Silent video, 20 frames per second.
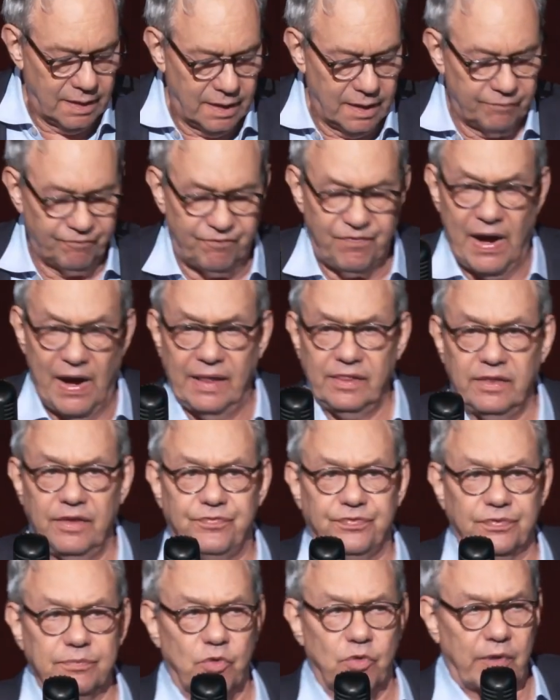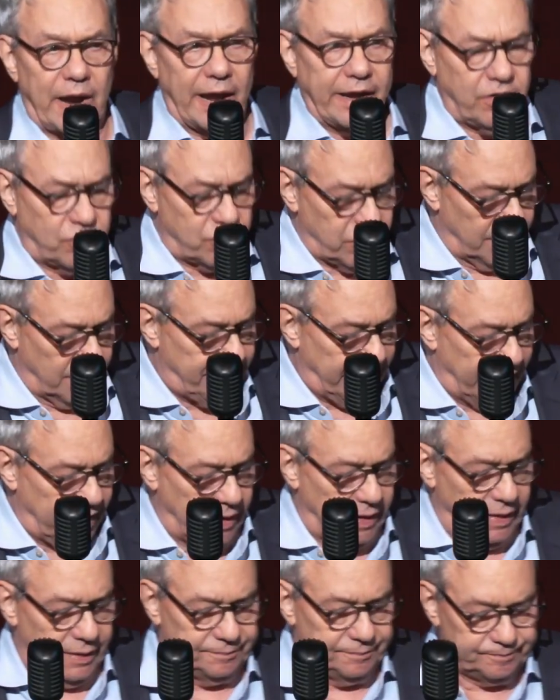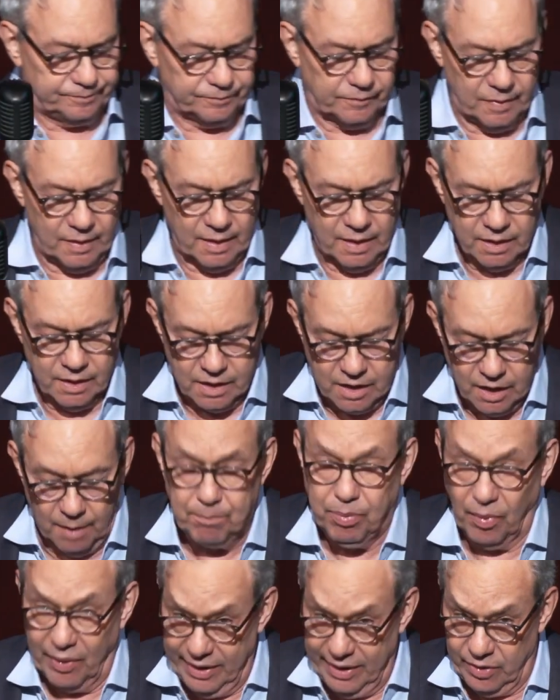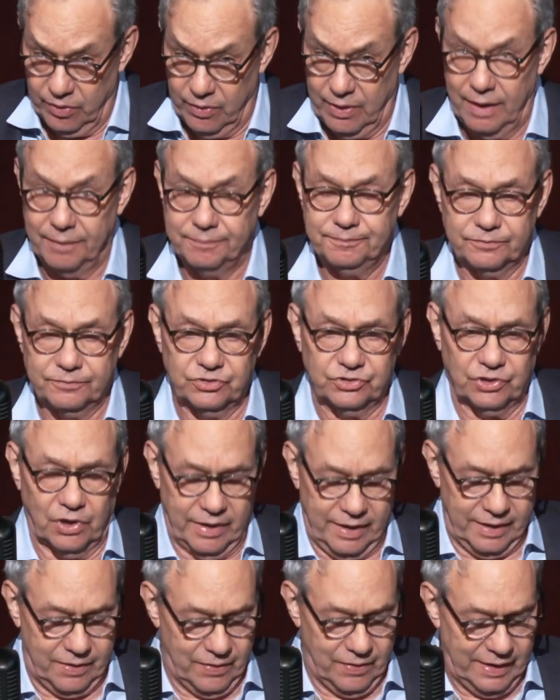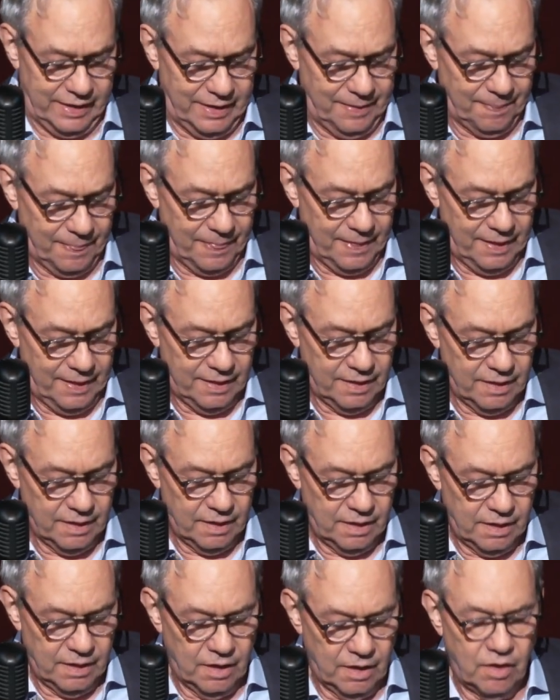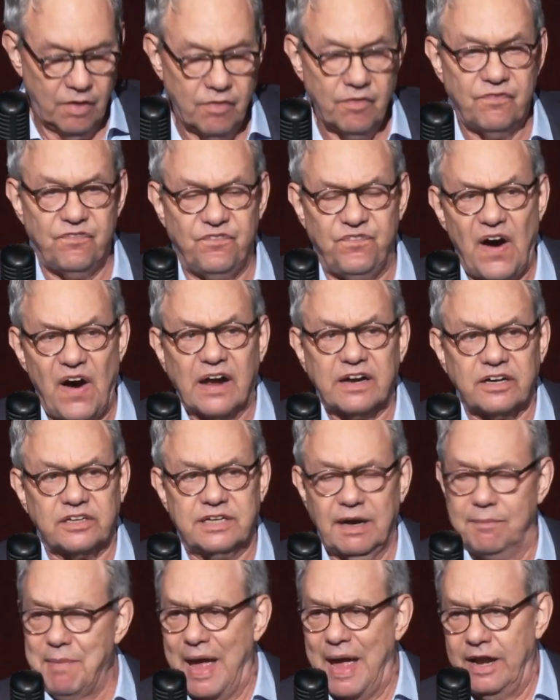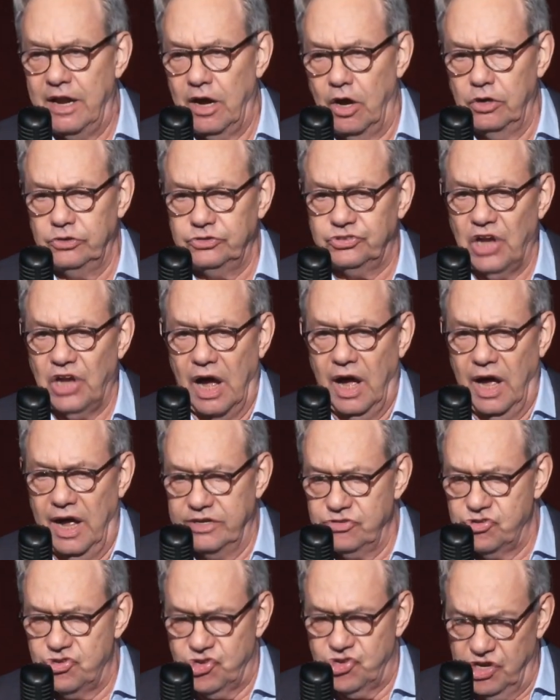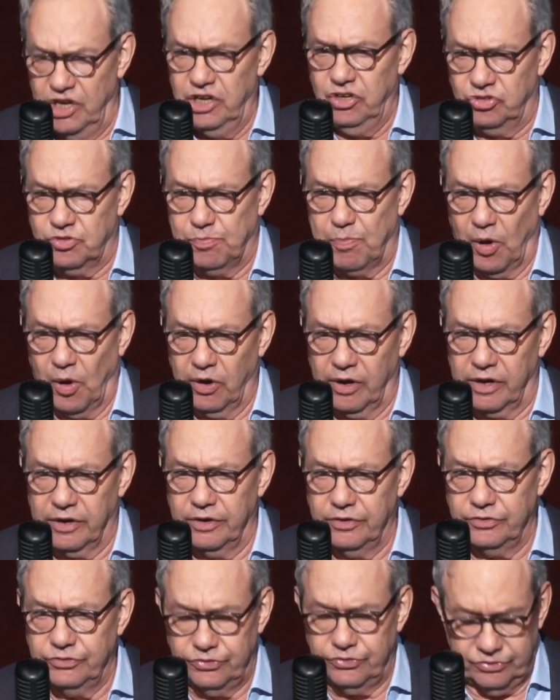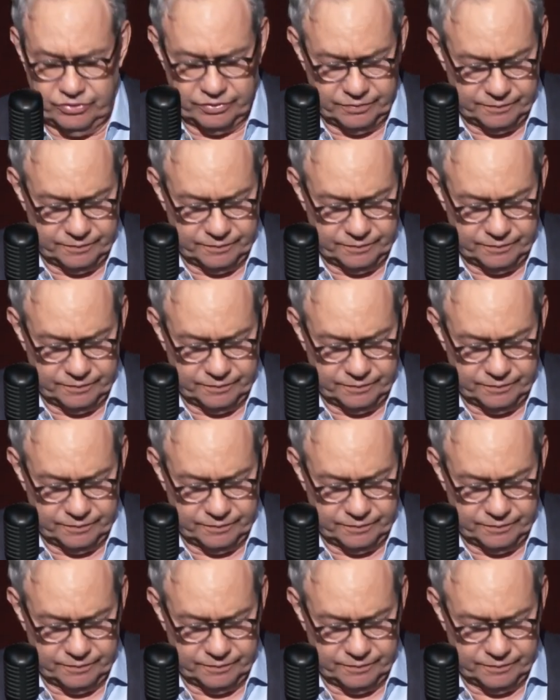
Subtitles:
And finally, from Greg Cabrera, Greg. Fuck tomatoes on cheeseburgers.